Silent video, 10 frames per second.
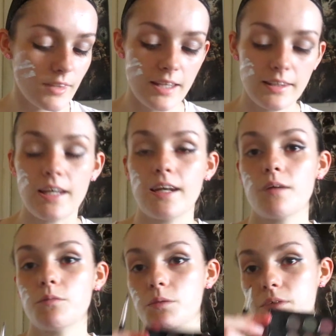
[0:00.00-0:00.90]
And then
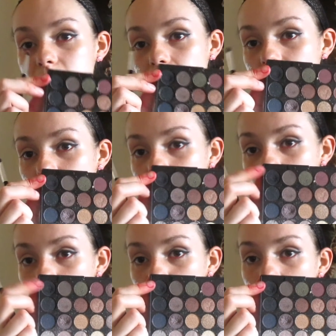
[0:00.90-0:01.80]
I'm going to be taking
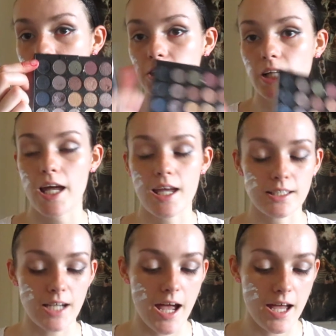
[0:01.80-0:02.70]
the black
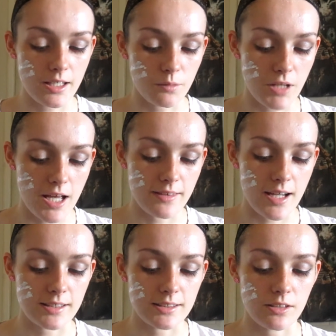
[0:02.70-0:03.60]
shade and applying that
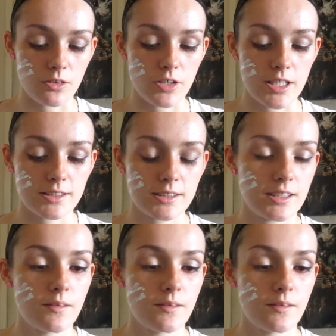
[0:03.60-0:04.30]
into the crease.